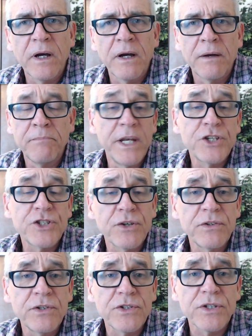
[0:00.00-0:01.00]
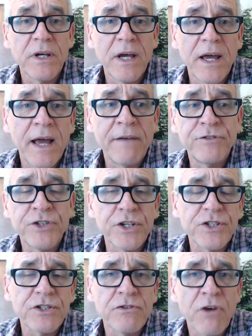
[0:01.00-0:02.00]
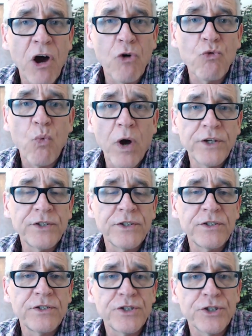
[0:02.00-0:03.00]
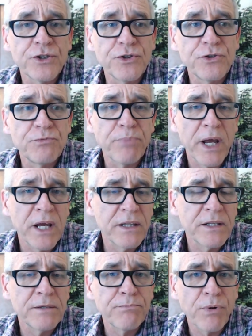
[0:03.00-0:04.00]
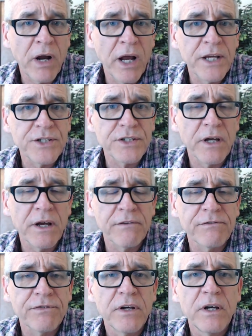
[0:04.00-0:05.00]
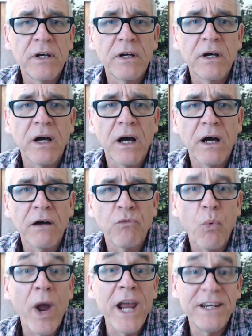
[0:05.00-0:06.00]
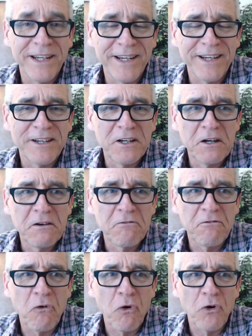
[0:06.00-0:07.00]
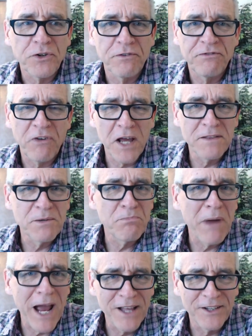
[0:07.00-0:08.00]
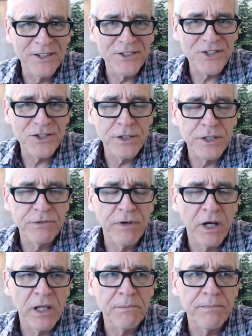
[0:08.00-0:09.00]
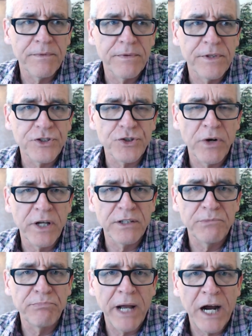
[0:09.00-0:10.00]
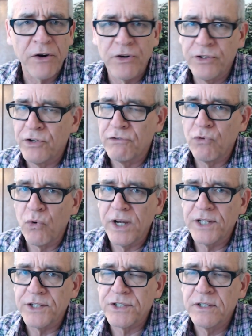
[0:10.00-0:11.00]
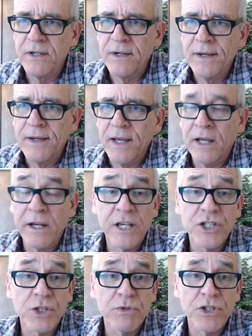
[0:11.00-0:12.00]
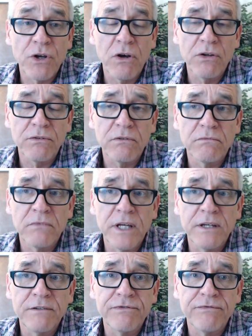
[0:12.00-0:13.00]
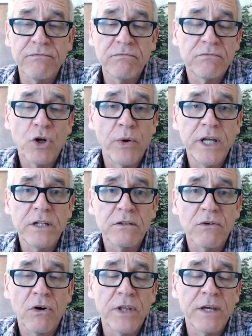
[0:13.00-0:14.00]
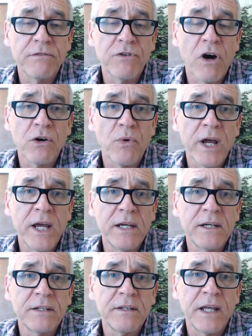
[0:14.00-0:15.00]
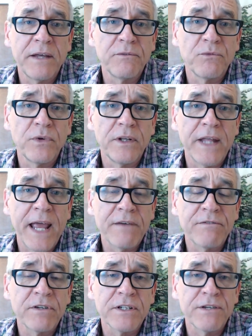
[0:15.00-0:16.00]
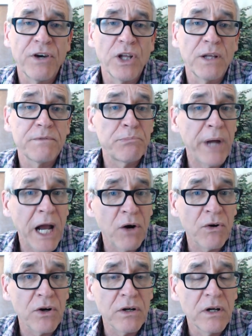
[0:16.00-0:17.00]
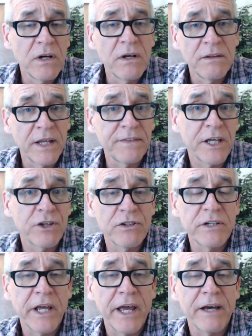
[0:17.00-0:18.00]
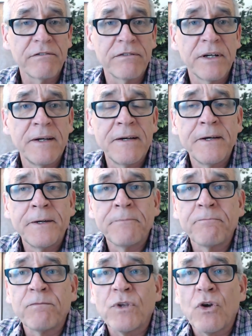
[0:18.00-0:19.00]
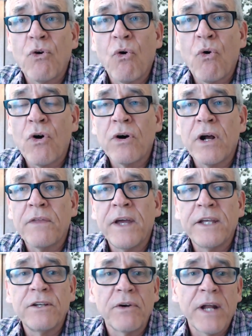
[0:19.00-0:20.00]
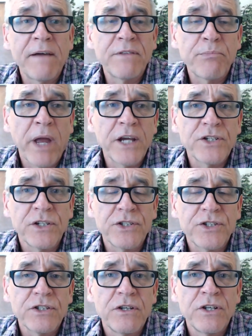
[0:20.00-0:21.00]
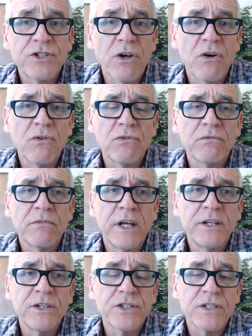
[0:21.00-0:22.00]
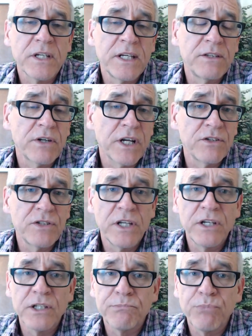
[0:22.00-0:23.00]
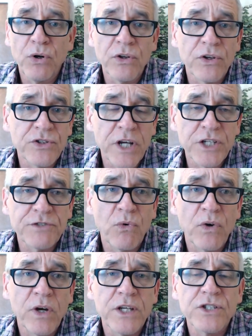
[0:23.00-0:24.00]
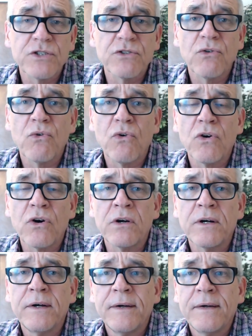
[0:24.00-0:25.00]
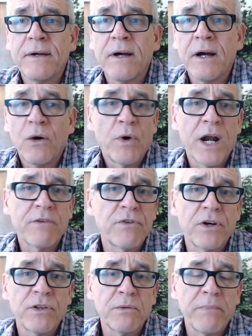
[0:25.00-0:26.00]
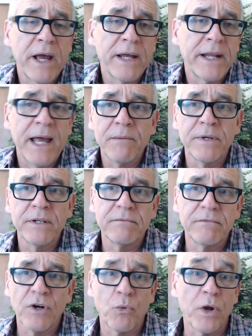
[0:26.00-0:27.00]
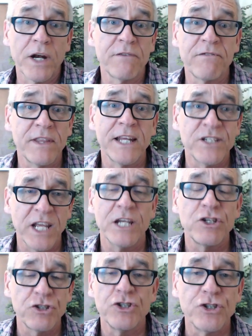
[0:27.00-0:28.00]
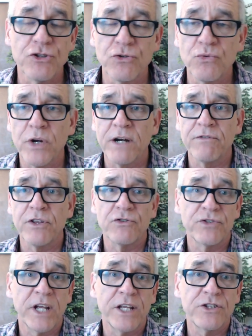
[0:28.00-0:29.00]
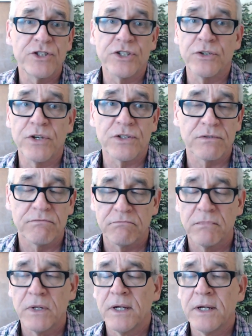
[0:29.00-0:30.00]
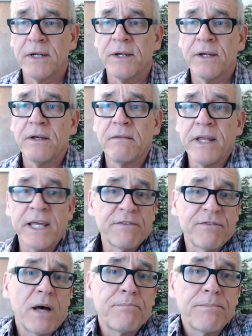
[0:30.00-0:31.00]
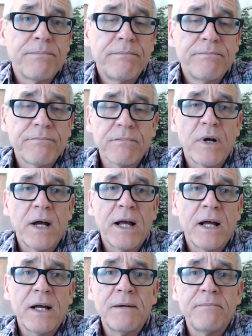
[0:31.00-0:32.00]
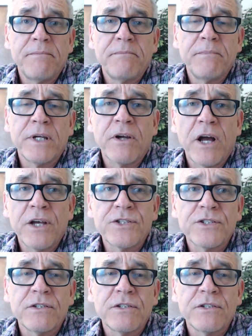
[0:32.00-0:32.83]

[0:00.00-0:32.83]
many students, have just not wanted to pay the price of uh, waiting for, to find the balance, to develop the strength and power in their voice. And as a result, they've quit or they've gone away and they, and they haven't developed the power that they could have. Or they don't have the patience. And so they just either continue to pull their chest voice or uh, whatever other bad habit or whatever they tend to do, whatever their tends to is, they give up um, because